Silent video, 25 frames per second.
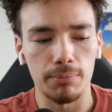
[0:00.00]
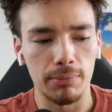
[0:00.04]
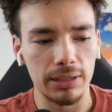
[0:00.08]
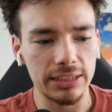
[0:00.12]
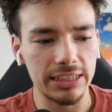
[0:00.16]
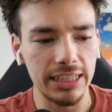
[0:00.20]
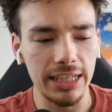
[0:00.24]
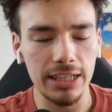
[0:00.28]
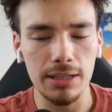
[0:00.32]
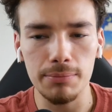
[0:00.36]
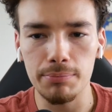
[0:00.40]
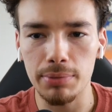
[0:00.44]
My
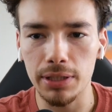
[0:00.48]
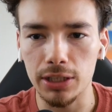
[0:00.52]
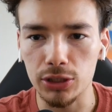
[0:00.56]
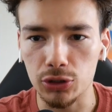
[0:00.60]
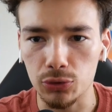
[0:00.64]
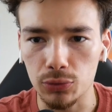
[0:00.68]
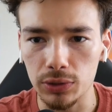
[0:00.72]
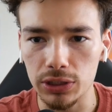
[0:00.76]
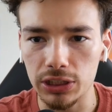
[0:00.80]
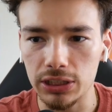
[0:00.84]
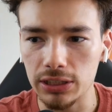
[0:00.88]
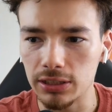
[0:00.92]
second
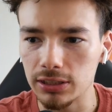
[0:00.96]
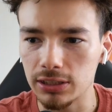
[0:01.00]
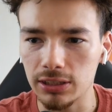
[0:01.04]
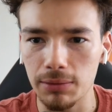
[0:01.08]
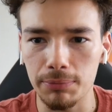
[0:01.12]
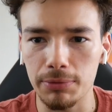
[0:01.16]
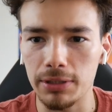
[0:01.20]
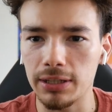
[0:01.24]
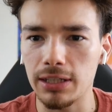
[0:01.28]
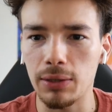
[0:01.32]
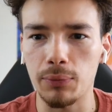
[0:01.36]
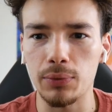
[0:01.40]
biggest reason is
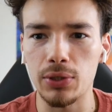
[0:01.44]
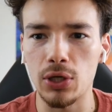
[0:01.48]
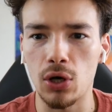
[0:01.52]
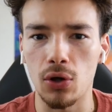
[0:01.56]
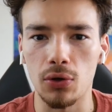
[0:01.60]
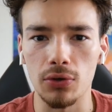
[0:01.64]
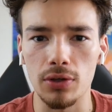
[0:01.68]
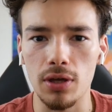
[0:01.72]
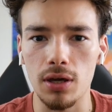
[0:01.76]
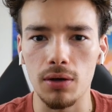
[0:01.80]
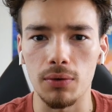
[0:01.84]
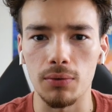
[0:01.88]
something that we
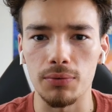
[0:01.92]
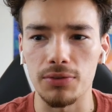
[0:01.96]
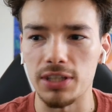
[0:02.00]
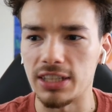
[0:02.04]
all know.